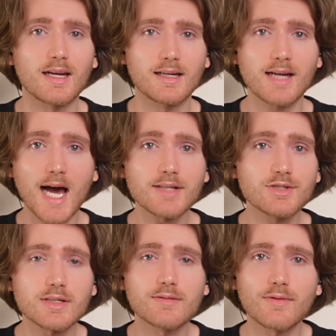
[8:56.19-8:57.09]
not
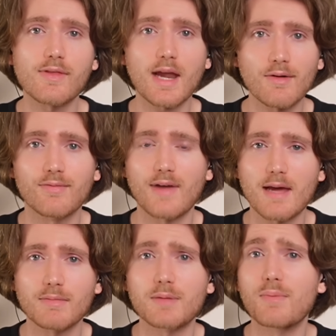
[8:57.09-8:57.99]
just for their
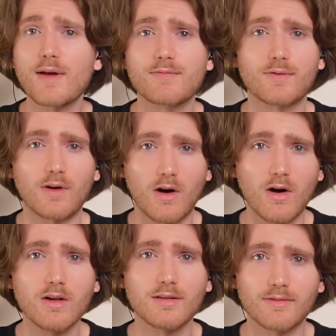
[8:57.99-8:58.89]
family, but for
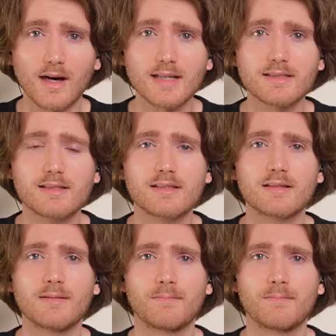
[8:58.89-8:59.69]
all of us.